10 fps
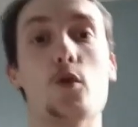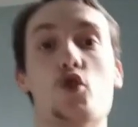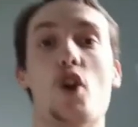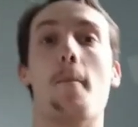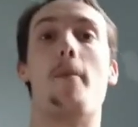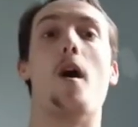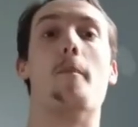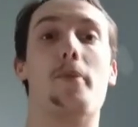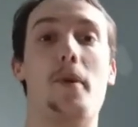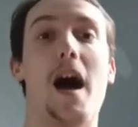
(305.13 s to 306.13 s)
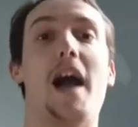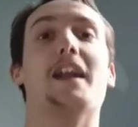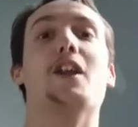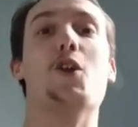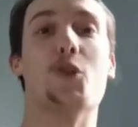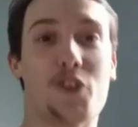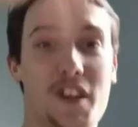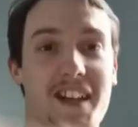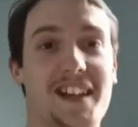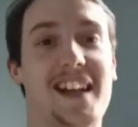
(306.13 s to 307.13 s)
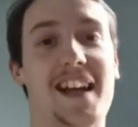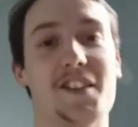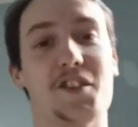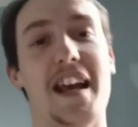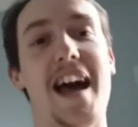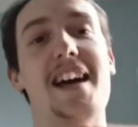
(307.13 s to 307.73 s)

you jump up and it looks like you're gonna land on your